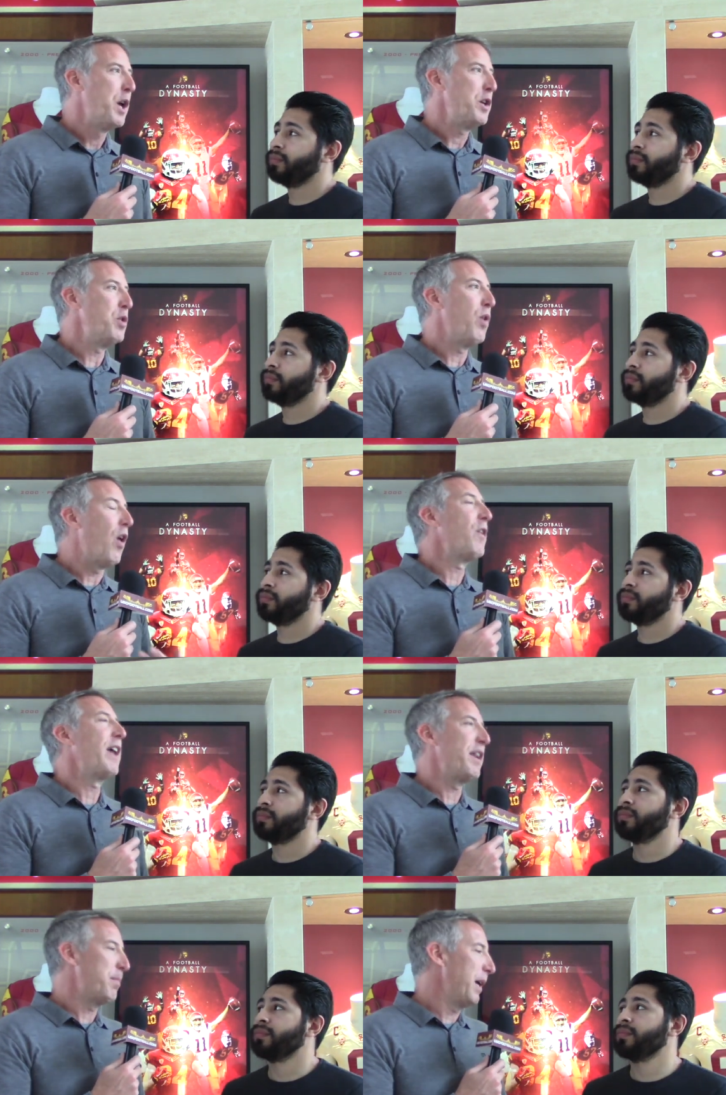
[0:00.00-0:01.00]
Speaker 1: you aren't
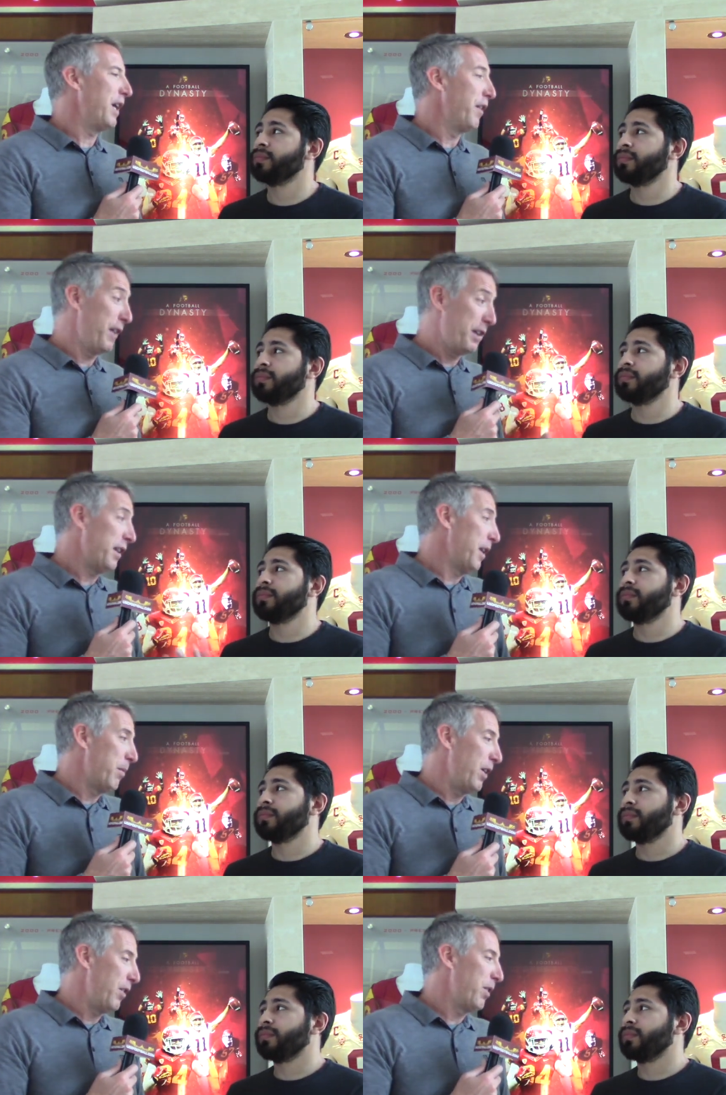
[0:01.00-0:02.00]
as big of a
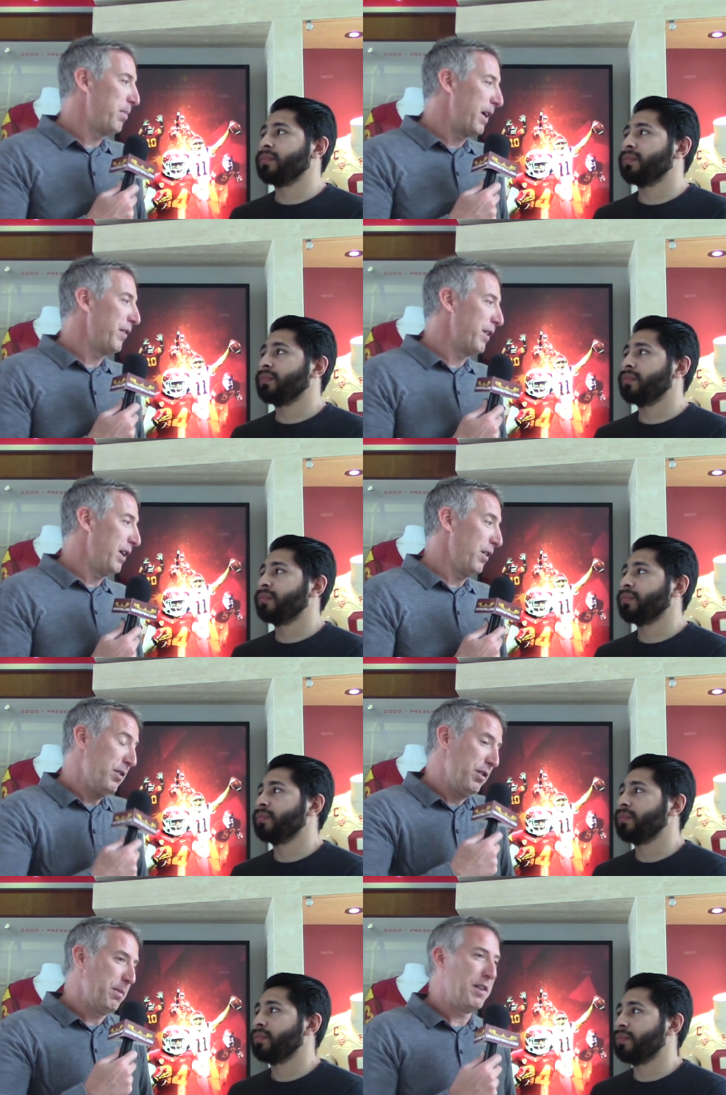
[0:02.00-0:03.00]
celebrity or as big of a
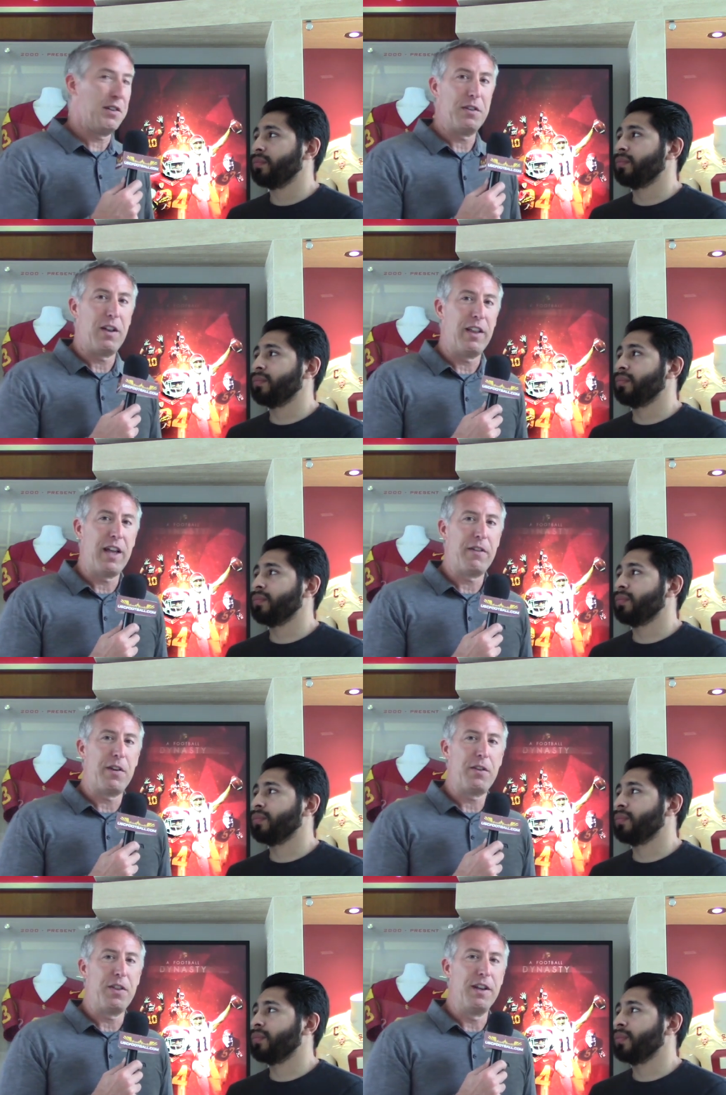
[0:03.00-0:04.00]
deal just because there's a lot of
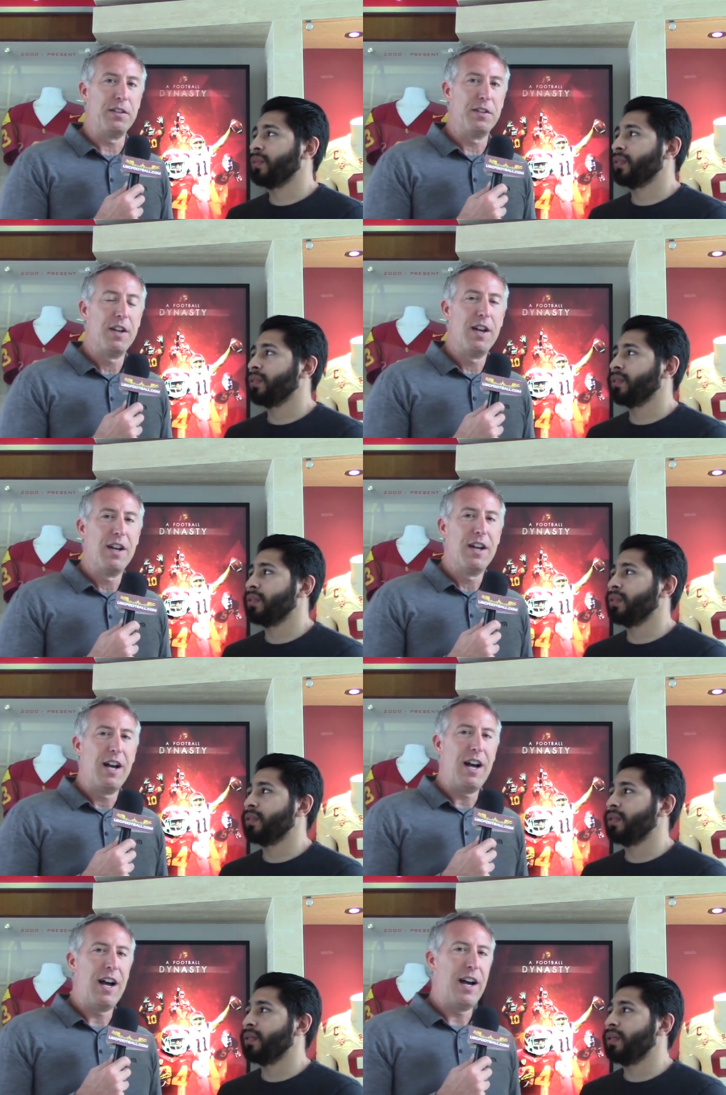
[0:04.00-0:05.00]
other things
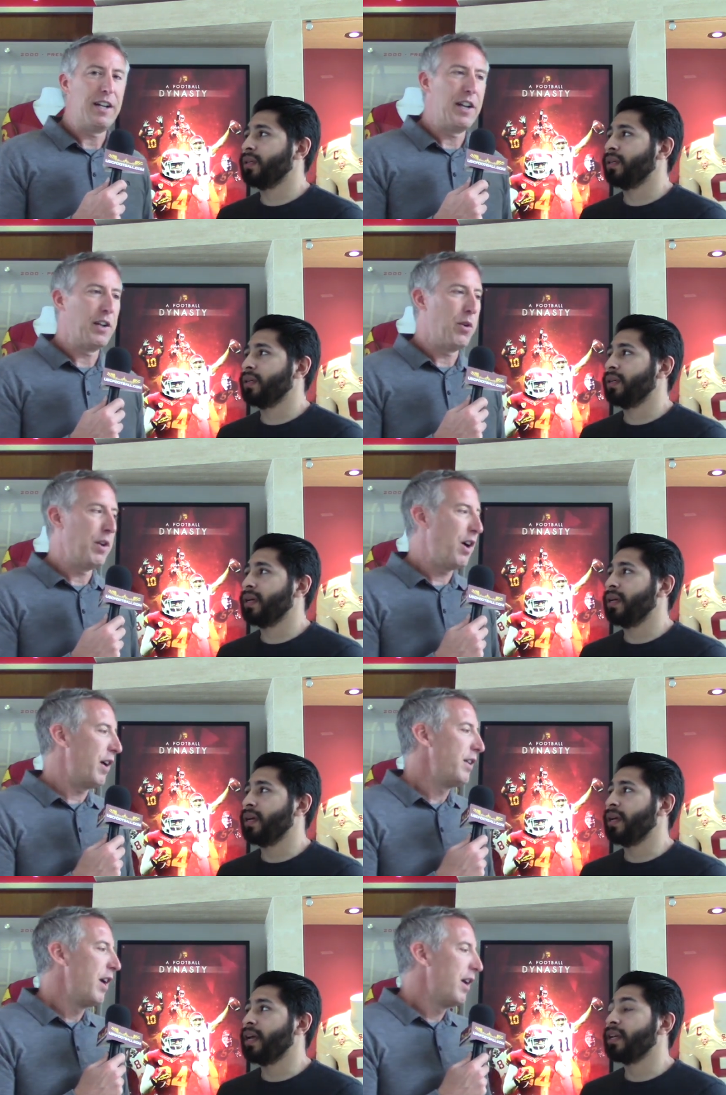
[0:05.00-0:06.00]
Uh, kind of going
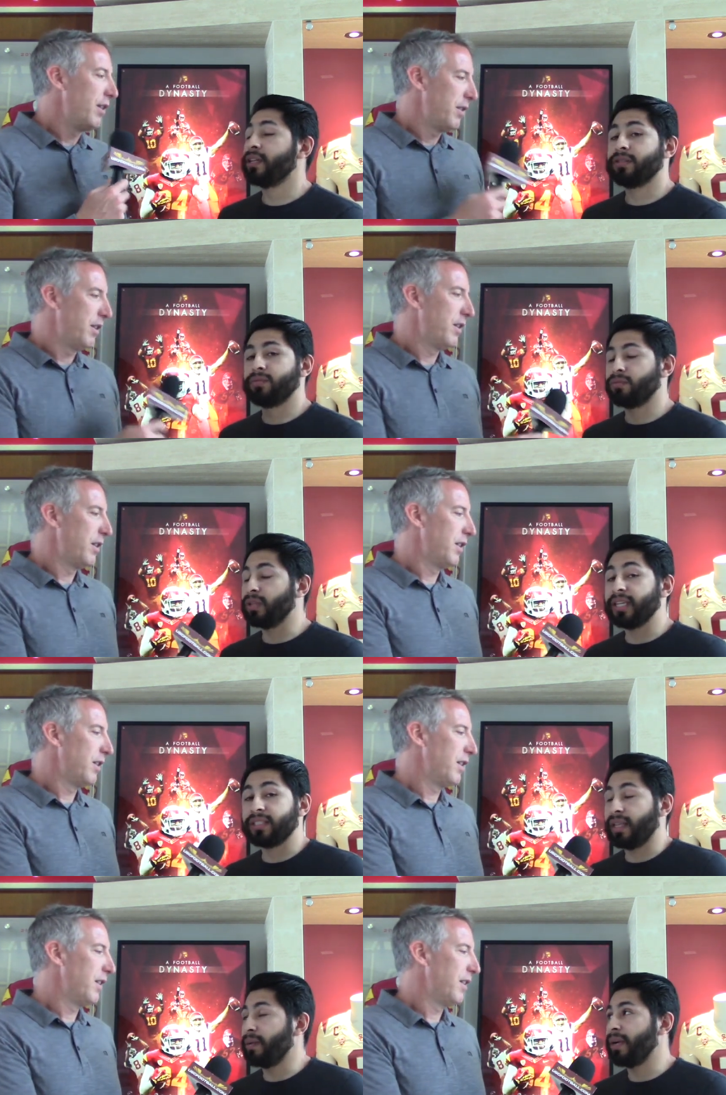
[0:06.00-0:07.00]
on. And
Speaker 2: I can relate
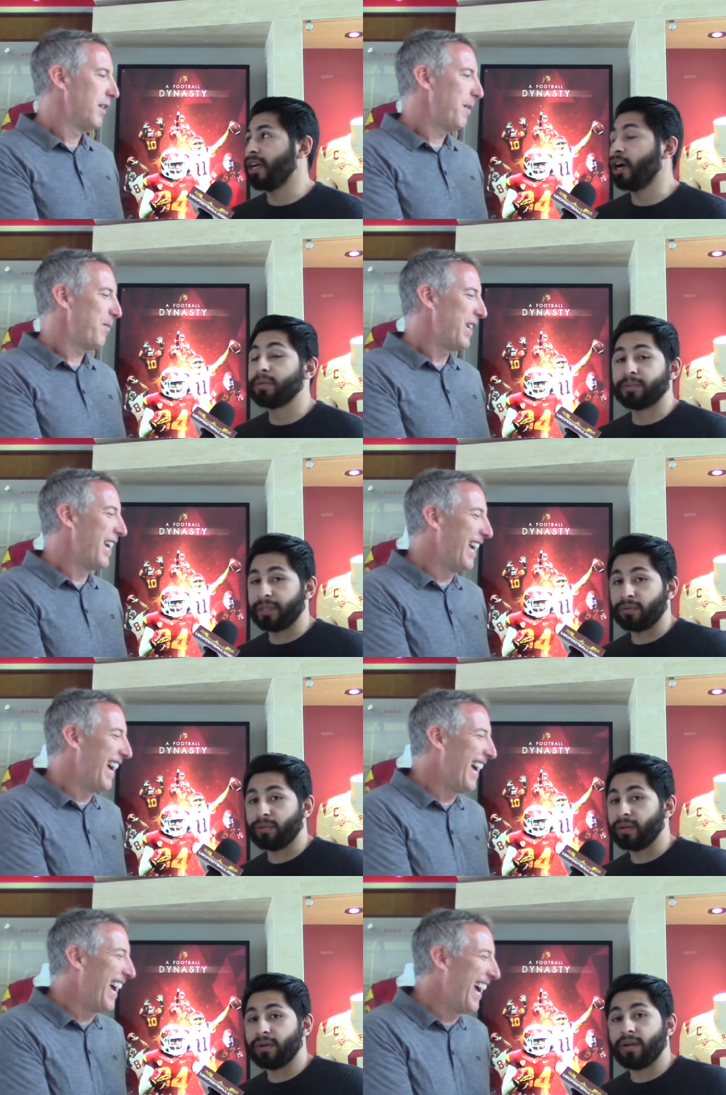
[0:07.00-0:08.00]
to that. My garbage
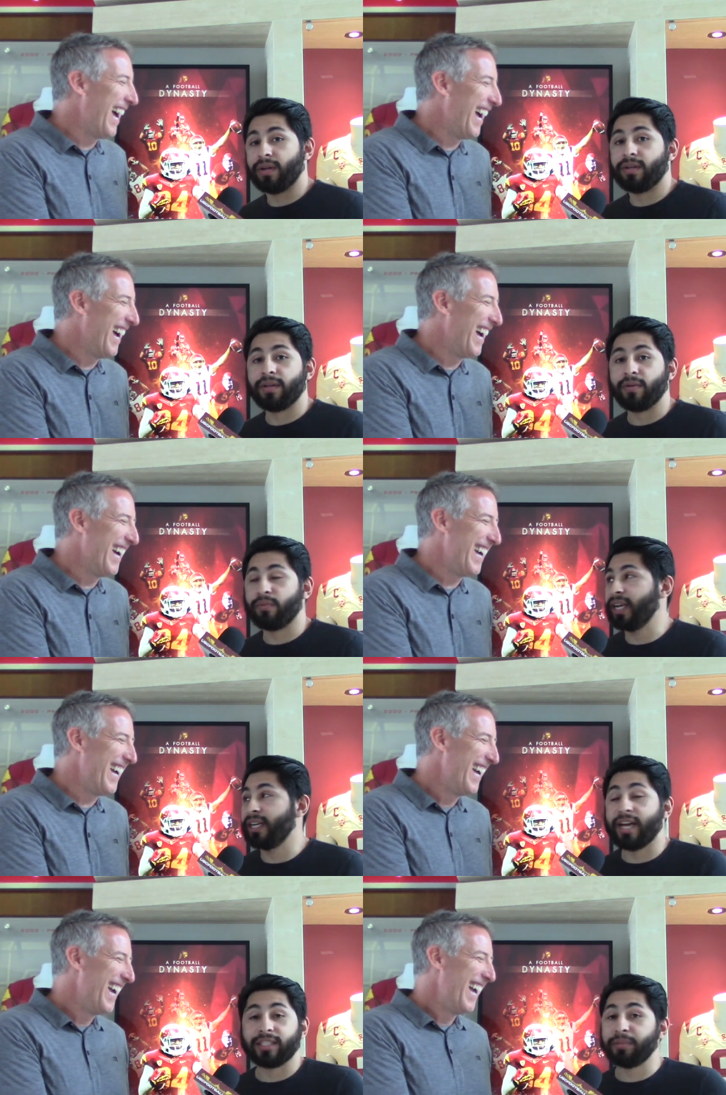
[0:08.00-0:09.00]
man re-
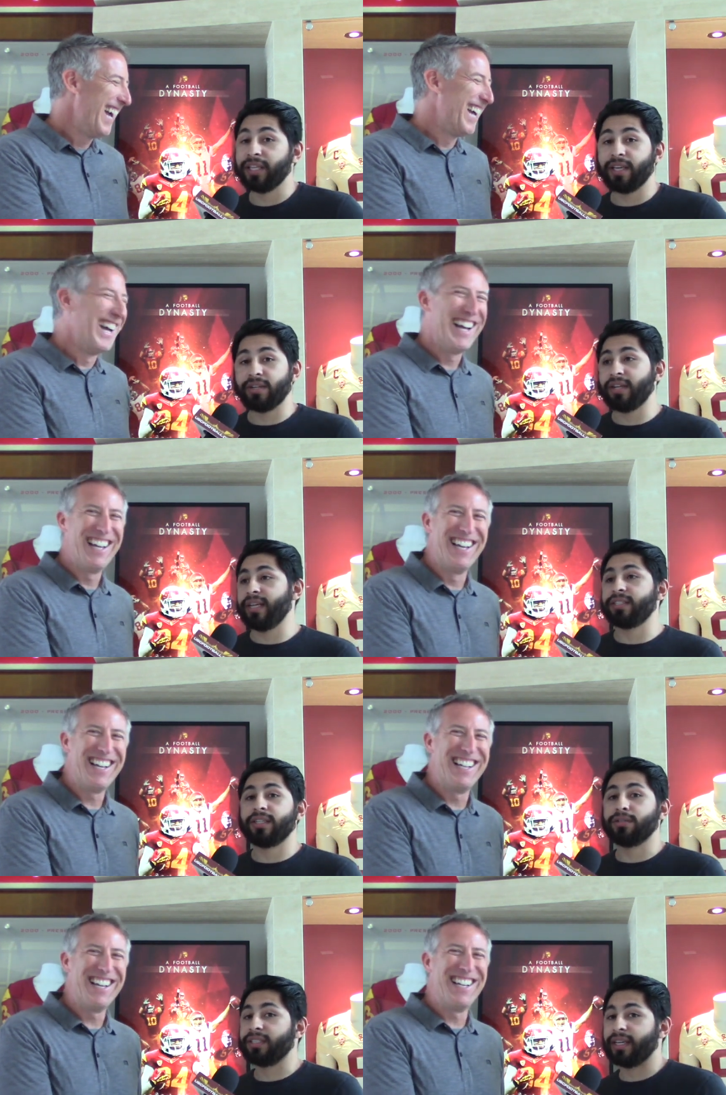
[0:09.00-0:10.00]
recognized me the other day,
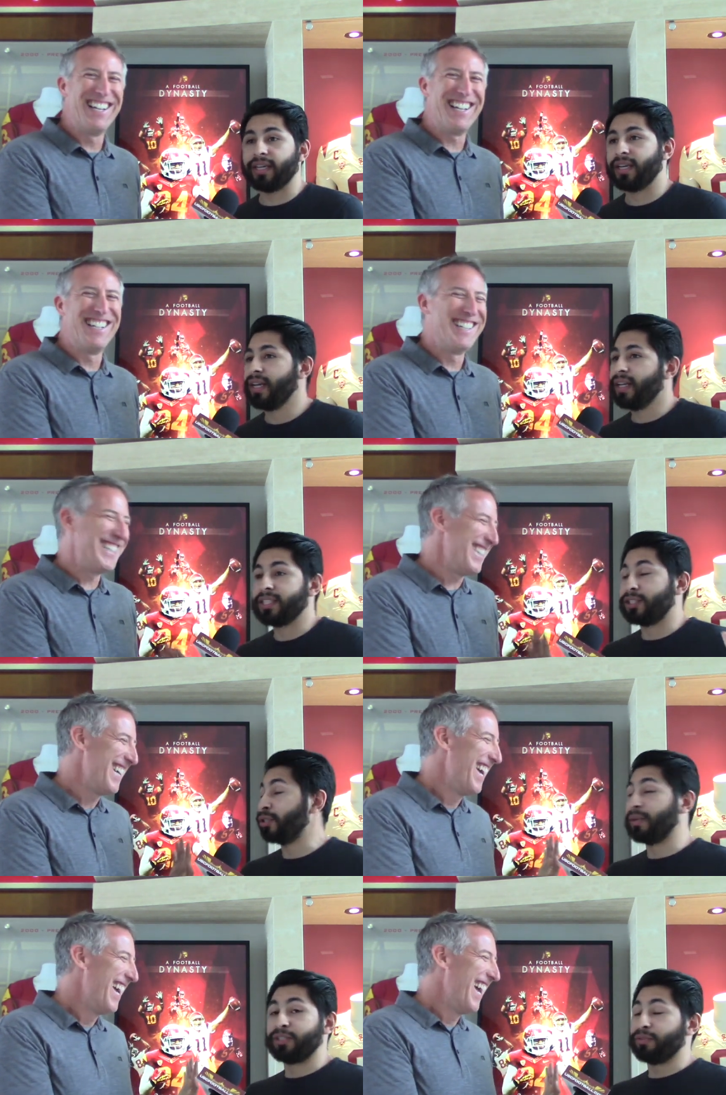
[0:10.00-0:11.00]
so it's like, this is
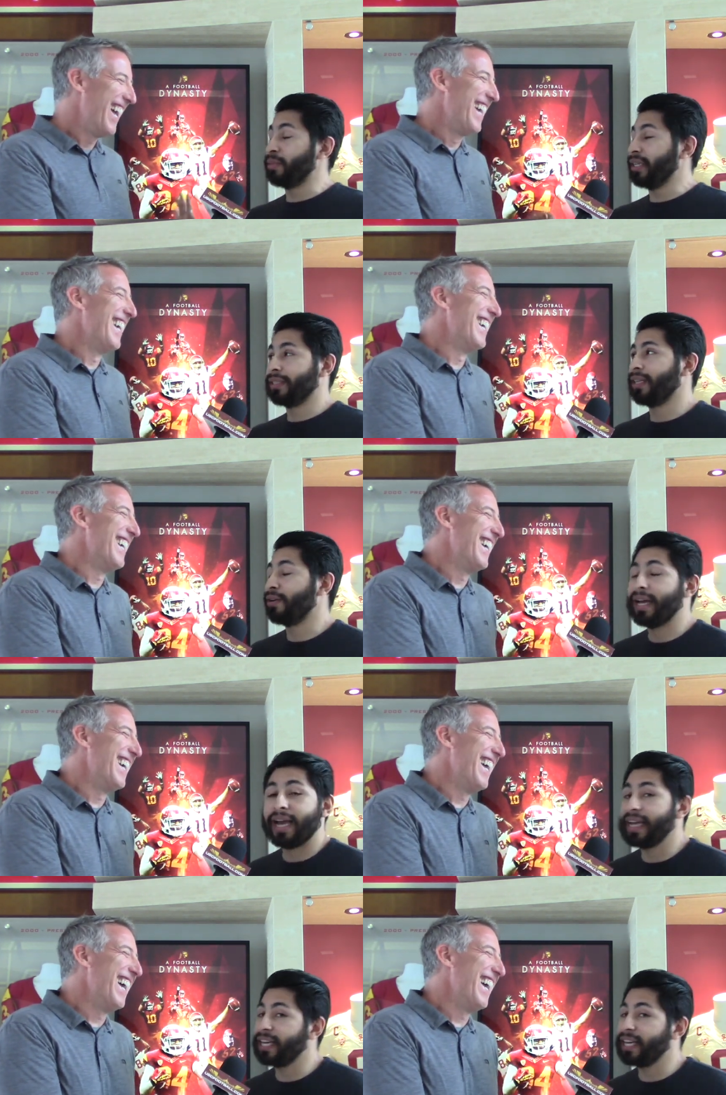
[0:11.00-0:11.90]
too much for me. So I, I